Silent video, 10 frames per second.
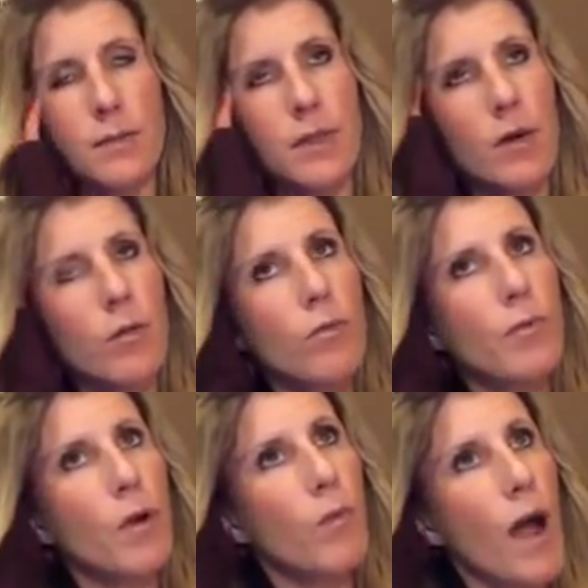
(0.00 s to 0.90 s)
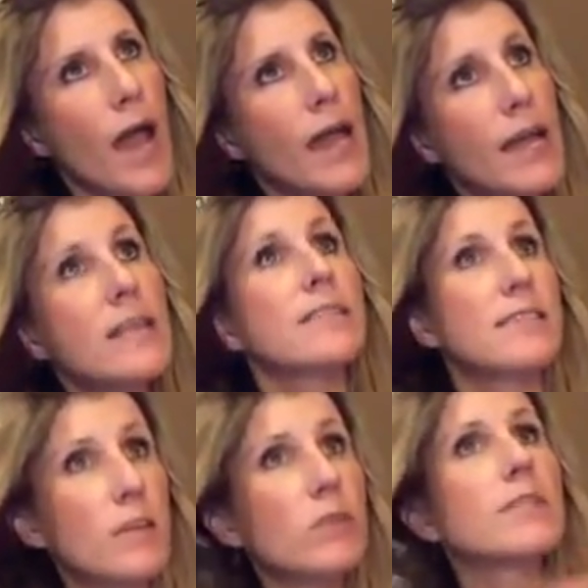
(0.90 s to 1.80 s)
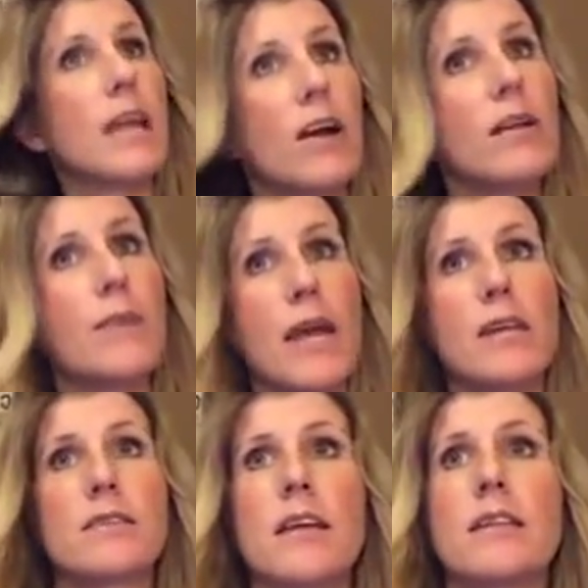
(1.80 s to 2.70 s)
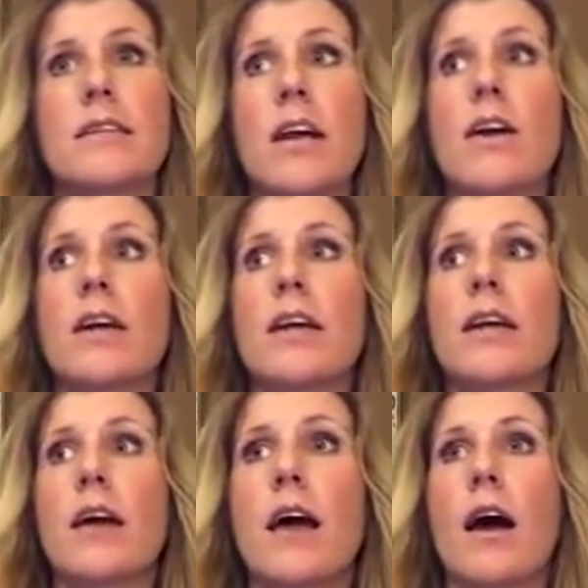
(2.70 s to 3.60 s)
but whey is still dairy based, and dairy